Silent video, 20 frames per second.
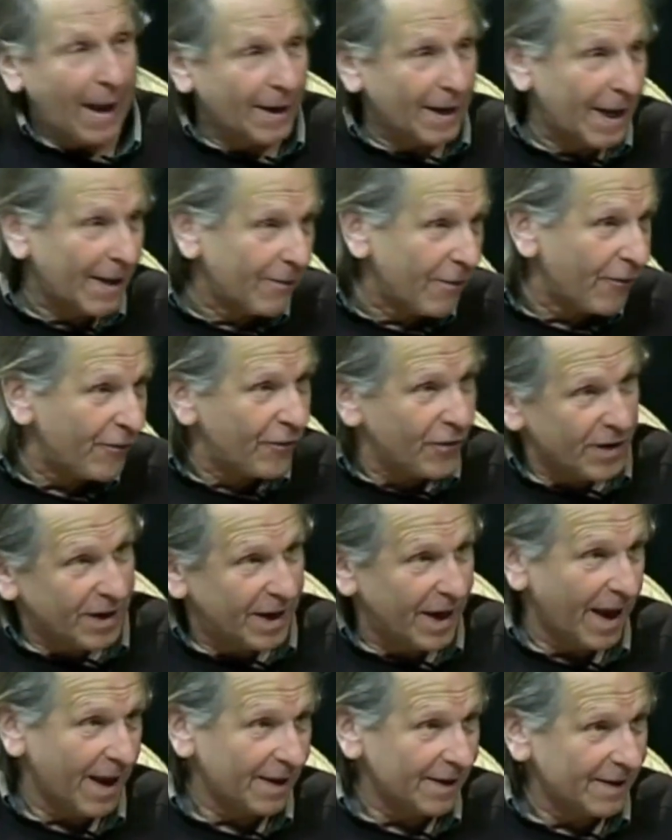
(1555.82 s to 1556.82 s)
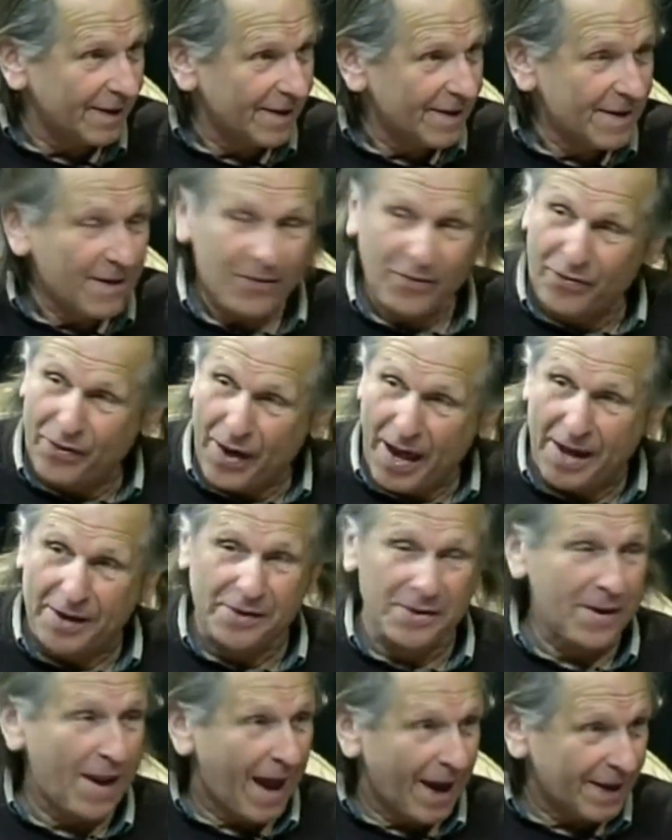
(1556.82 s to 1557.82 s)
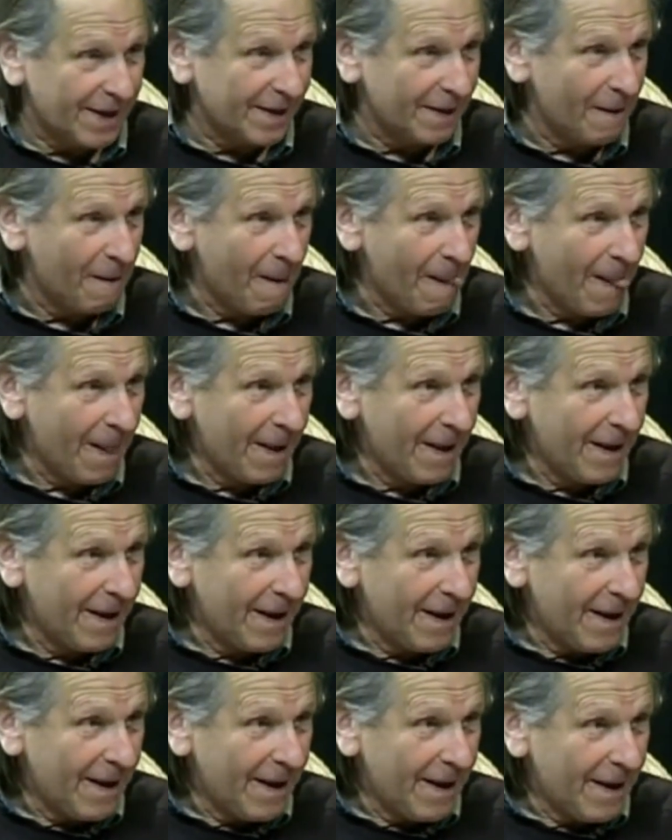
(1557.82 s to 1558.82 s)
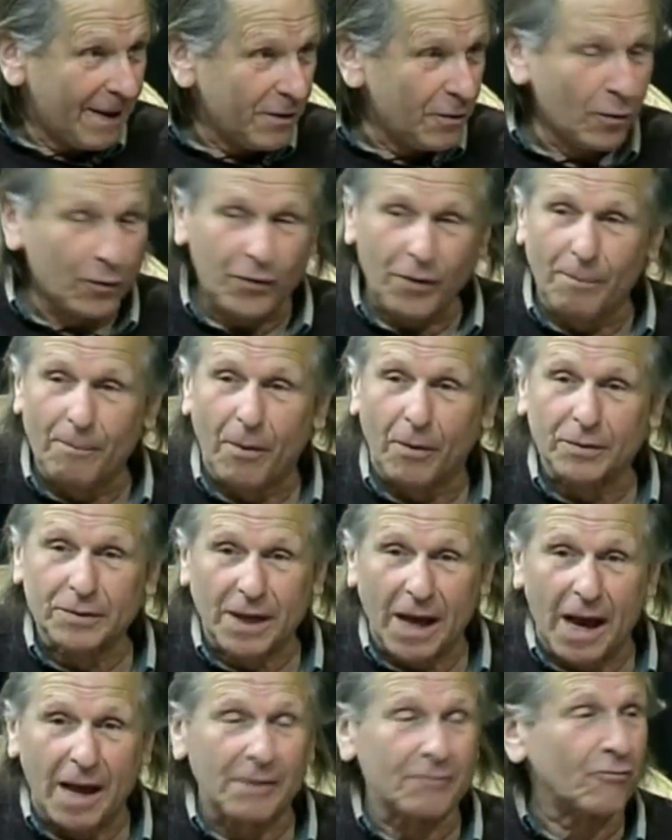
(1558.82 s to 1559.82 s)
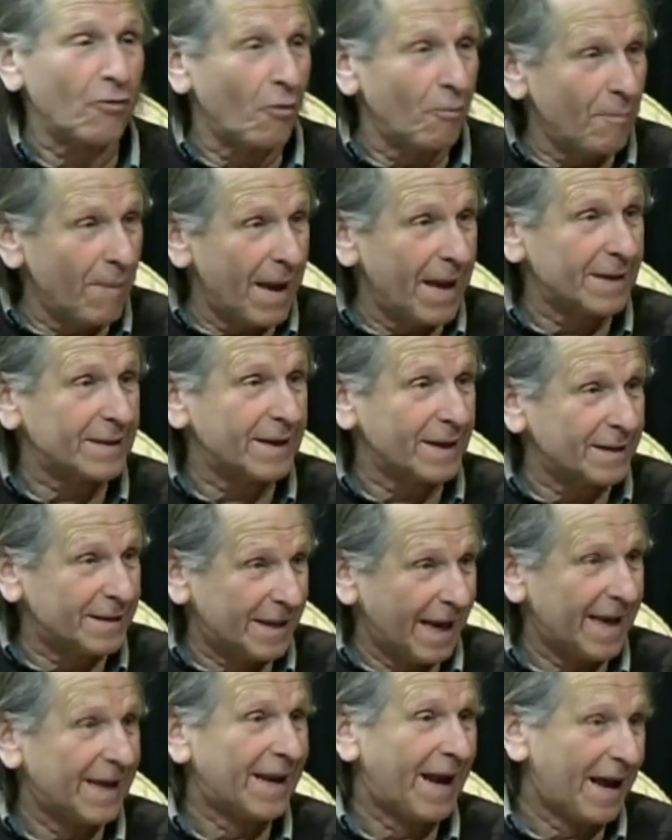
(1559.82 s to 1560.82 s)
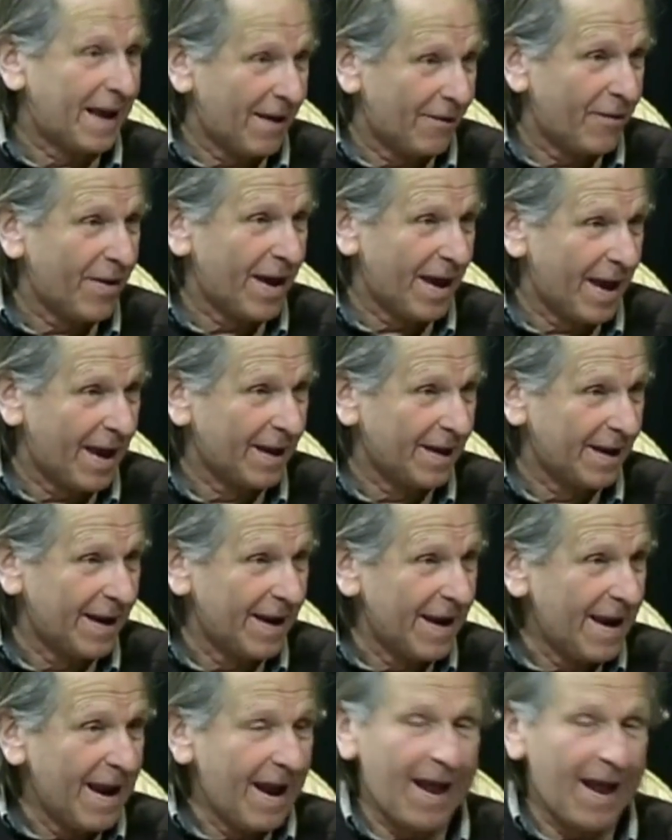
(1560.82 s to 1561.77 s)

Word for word: never forget that night you were the most unromantic date I ever had.